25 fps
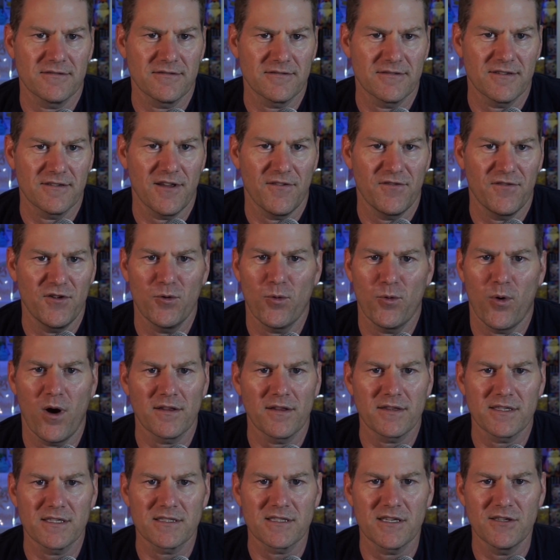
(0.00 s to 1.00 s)
If you want
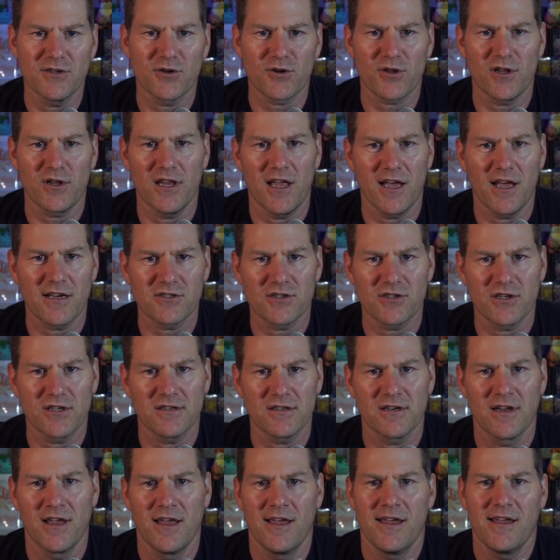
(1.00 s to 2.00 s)
this in your
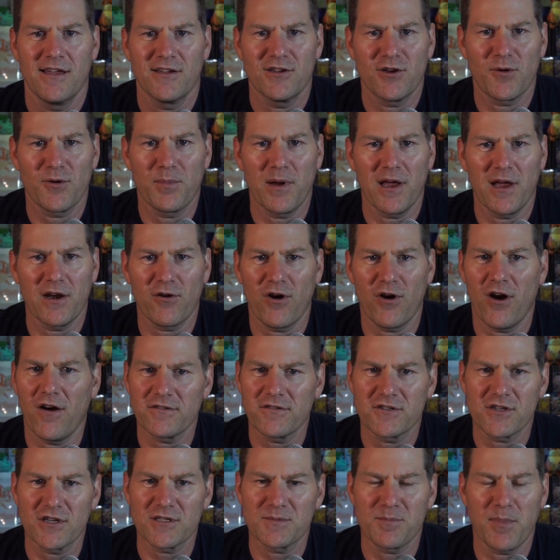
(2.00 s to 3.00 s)
collection, you're better off
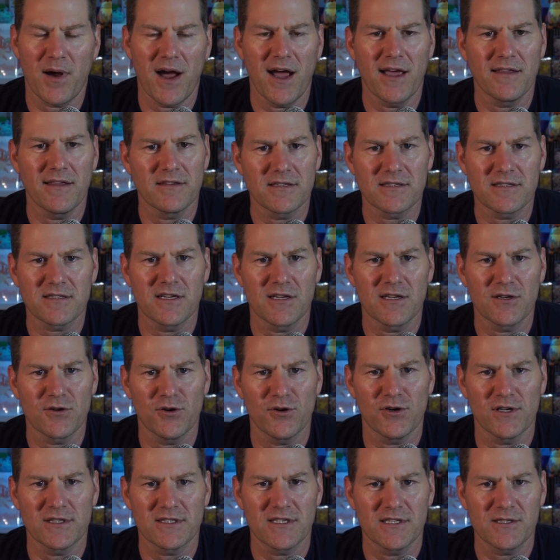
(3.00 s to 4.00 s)
just buying the single
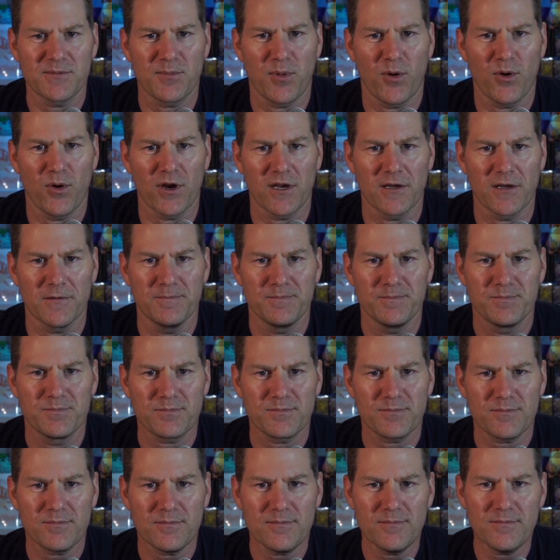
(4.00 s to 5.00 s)
at this point.
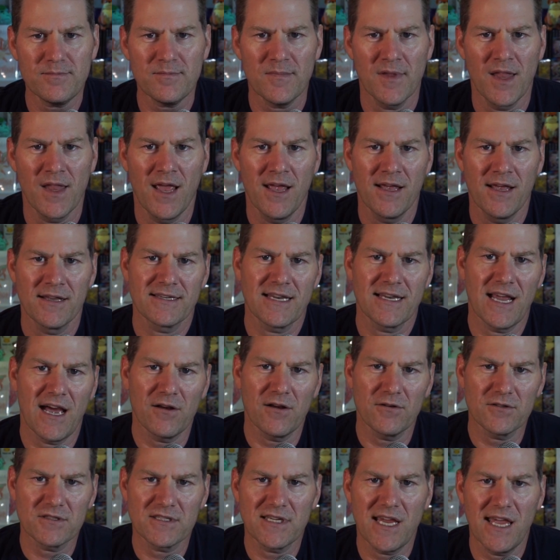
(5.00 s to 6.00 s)

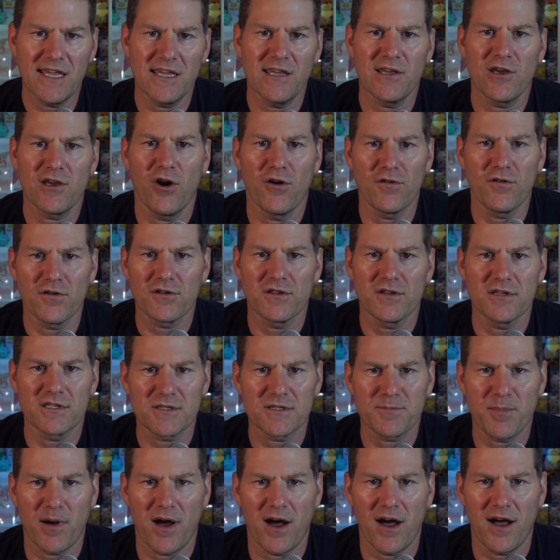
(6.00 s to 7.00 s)
Now, taking over the
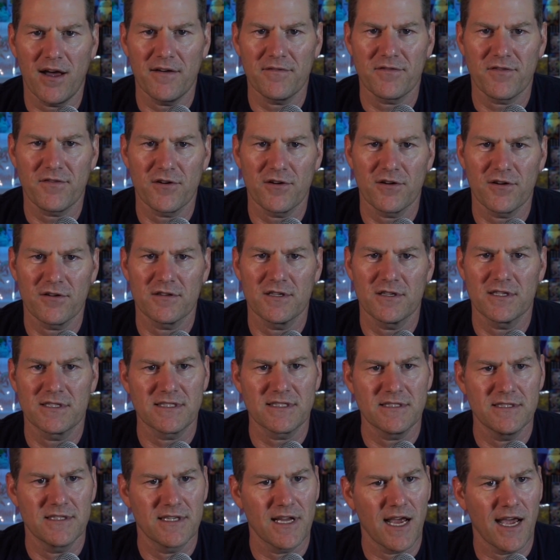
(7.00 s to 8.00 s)
spot for the
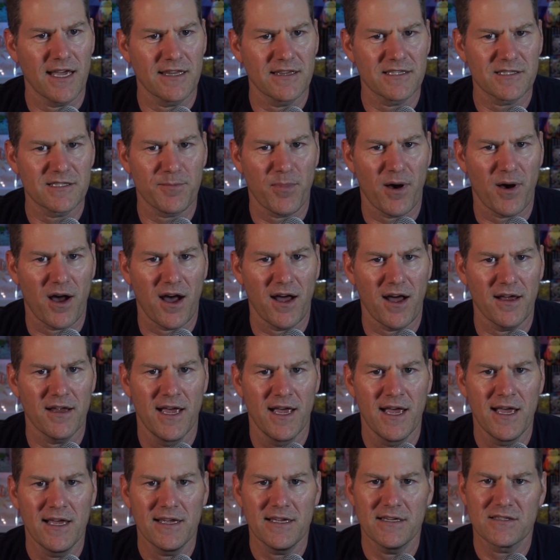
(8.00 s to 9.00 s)
9th spot
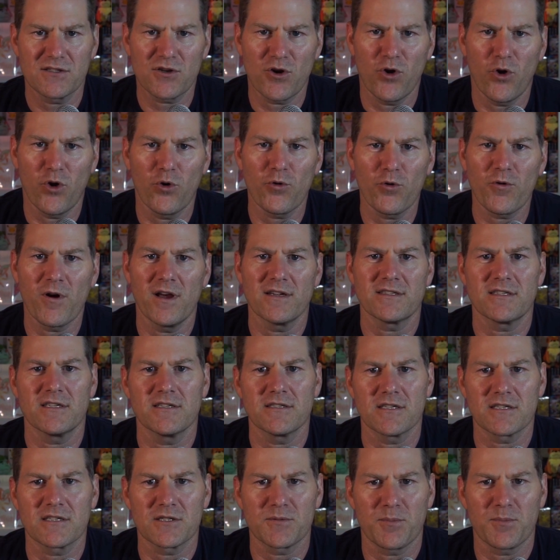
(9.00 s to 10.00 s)
is Colress's
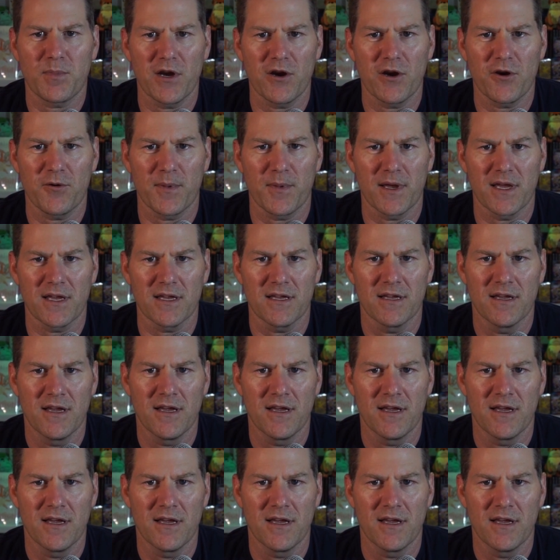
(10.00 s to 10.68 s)
Experiment.